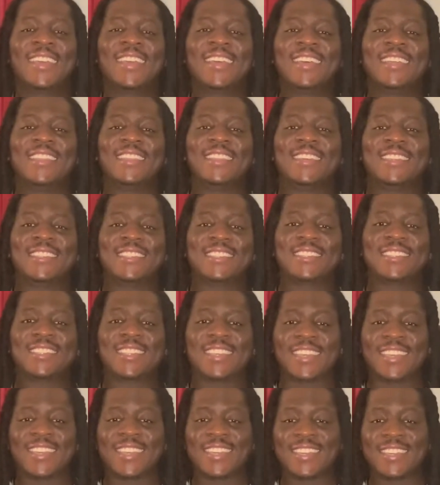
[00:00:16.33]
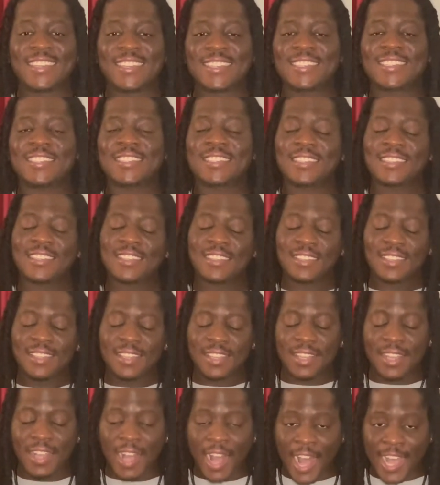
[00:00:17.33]
this is
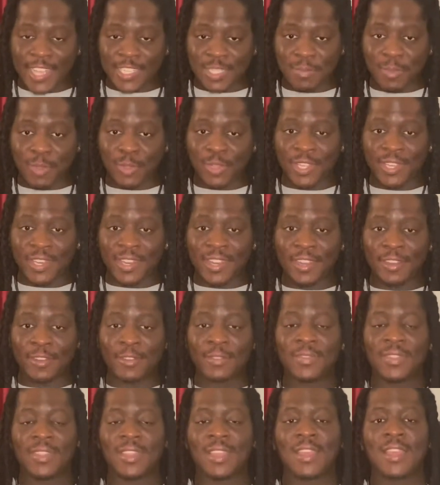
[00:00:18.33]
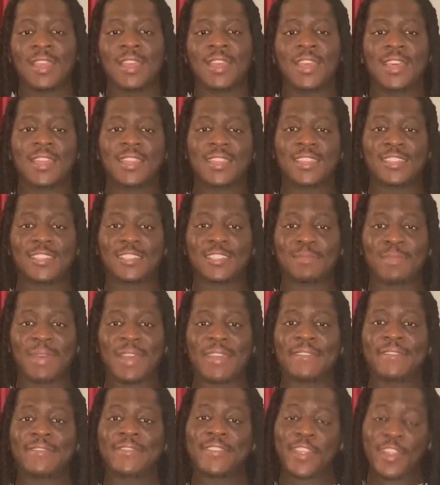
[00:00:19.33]
Cosmo Lanier. This is my
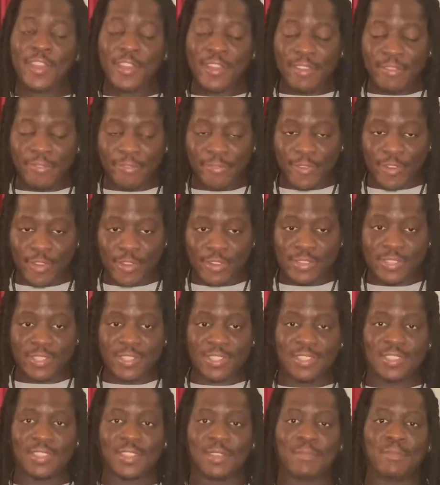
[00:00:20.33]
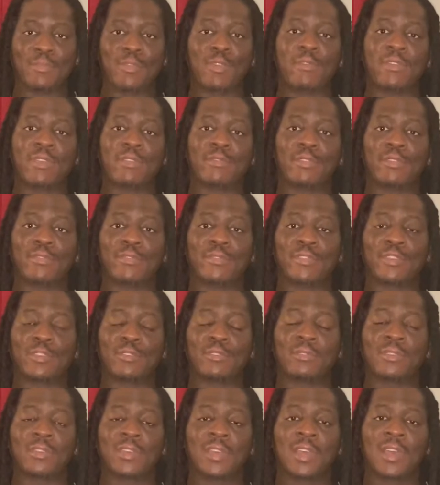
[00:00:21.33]
very first movie review.
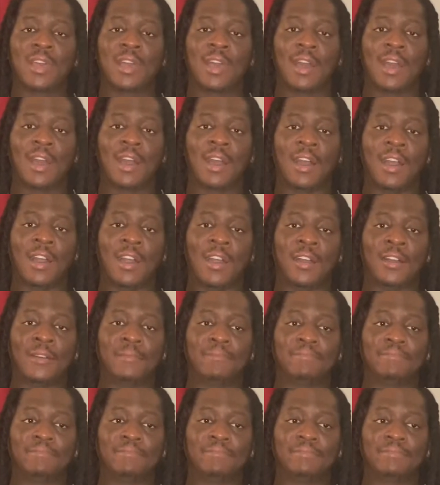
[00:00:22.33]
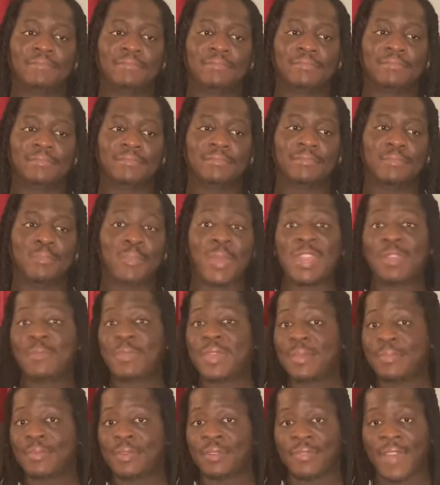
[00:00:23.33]
Um, Many
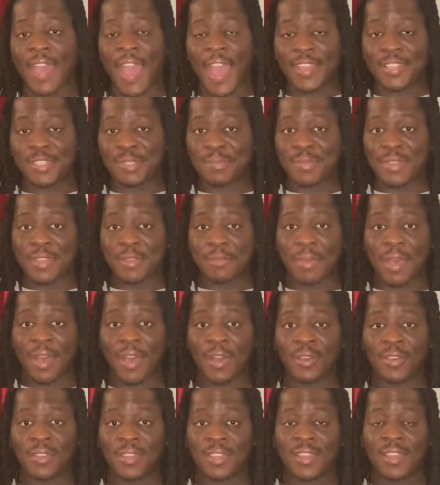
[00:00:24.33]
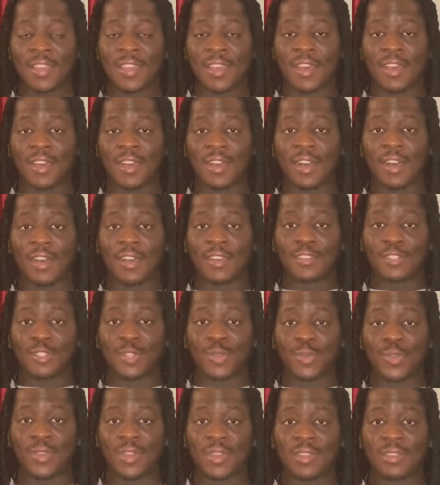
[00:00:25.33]
people have asked me about
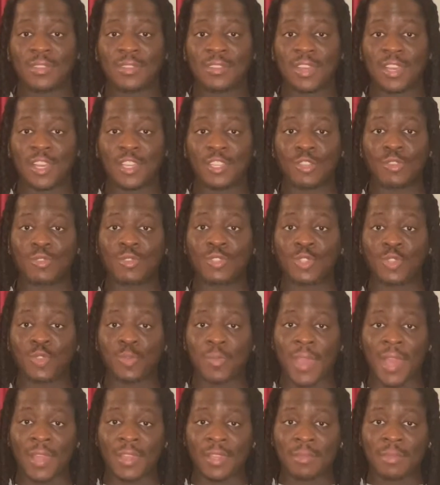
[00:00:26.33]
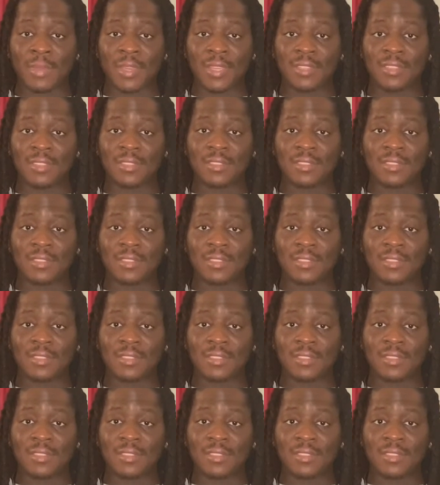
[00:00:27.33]
doing a YouTube element,